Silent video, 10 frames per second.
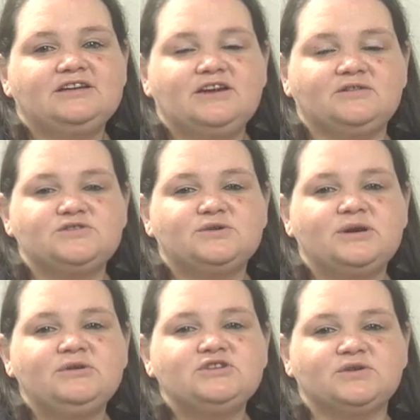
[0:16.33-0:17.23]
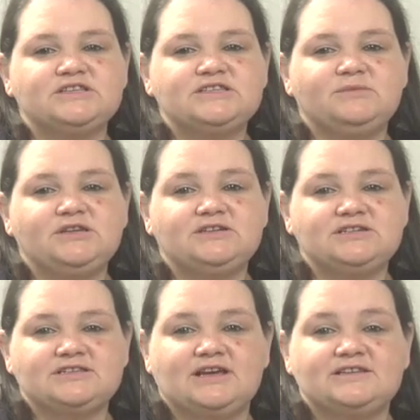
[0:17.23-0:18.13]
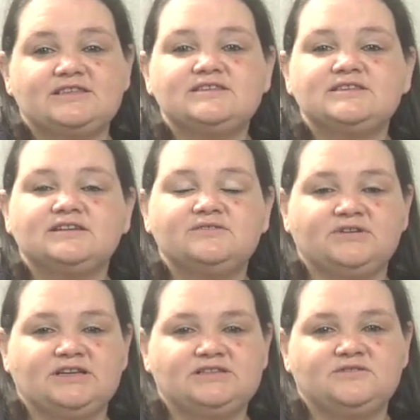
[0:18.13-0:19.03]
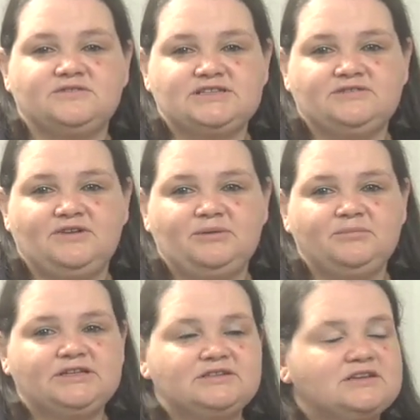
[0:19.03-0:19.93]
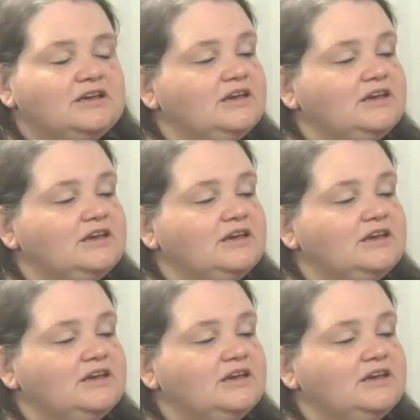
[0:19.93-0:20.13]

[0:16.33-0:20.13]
Terence Creamer joins me to discuss the significance of this development.